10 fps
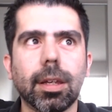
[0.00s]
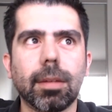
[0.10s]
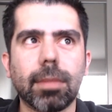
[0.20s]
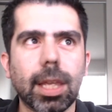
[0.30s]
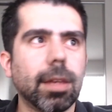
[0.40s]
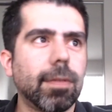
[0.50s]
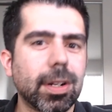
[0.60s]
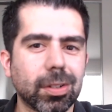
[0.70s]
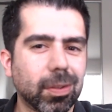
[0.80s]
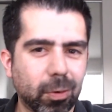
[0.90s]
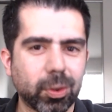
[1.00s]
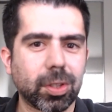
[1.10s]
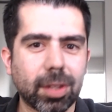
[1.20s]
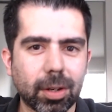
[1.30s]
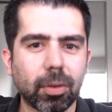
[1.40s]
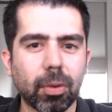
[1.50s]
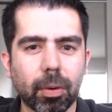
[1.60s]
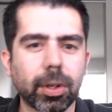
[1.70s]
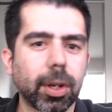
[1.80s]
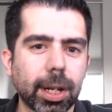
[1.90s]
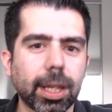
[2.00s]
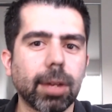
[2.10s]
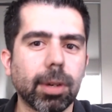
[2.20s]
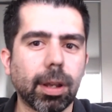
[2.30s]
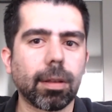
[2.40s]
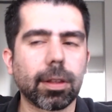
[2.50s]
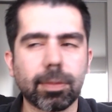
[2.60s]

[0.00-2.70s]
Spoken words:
they eventually force it down your throat and you're going to get it regardless.